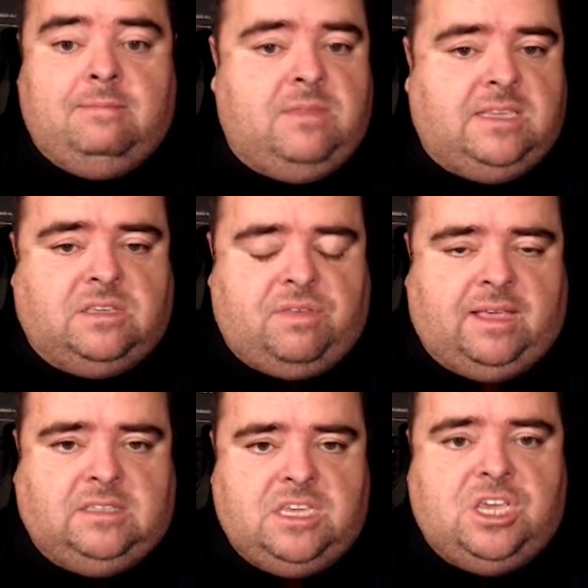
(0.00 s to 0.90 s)
these are
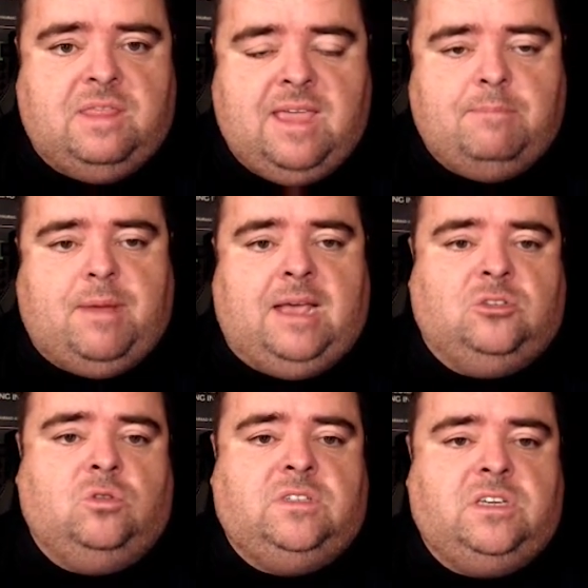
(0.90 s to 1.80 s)
things that you can then pass
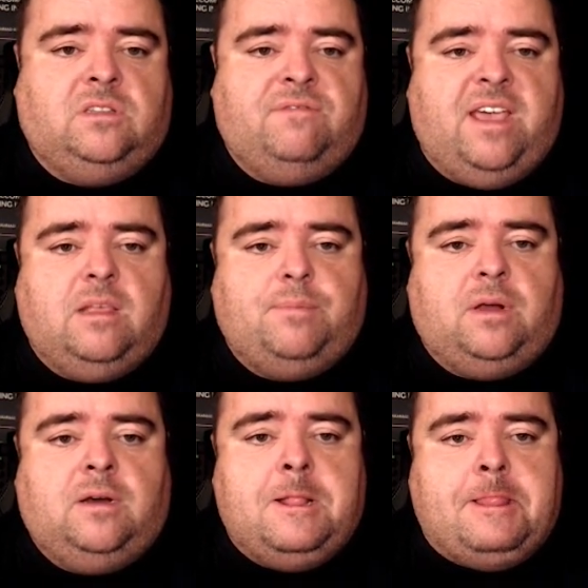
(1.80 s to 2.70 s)
on to your developer.